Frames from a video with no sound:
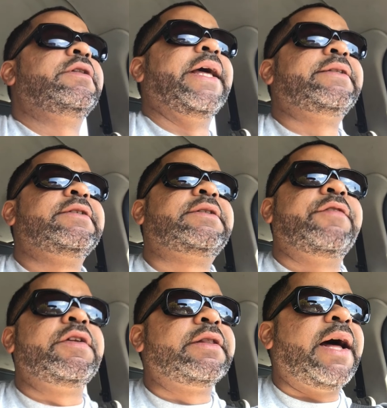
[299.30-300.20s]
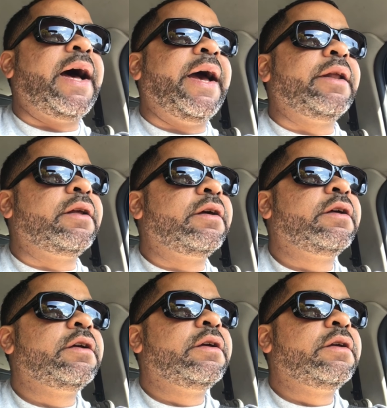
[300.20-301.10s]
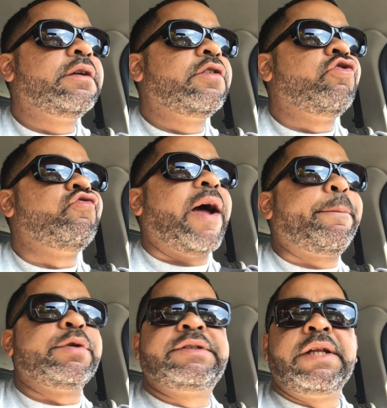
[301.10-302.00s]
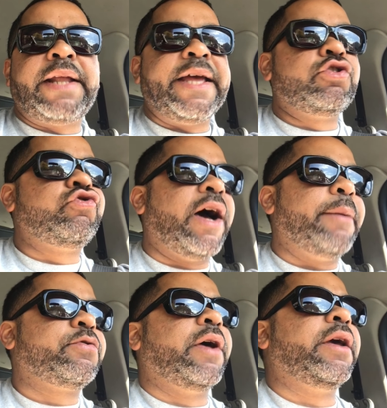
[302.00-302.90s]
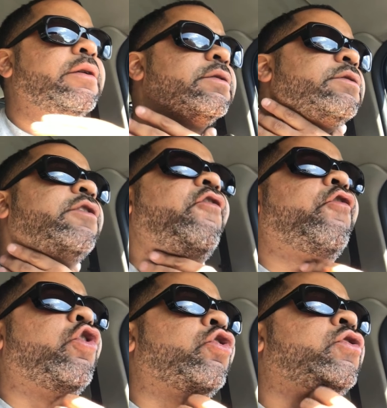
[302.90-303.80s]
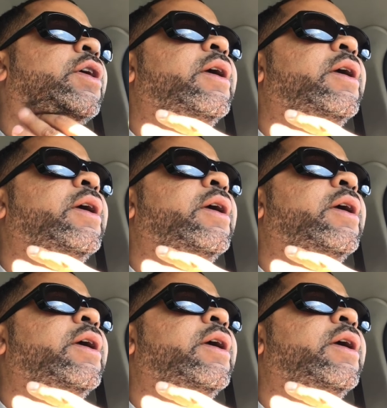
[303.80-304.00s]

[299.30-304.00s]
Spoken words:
1979, Rapper's Delight drops, right? The first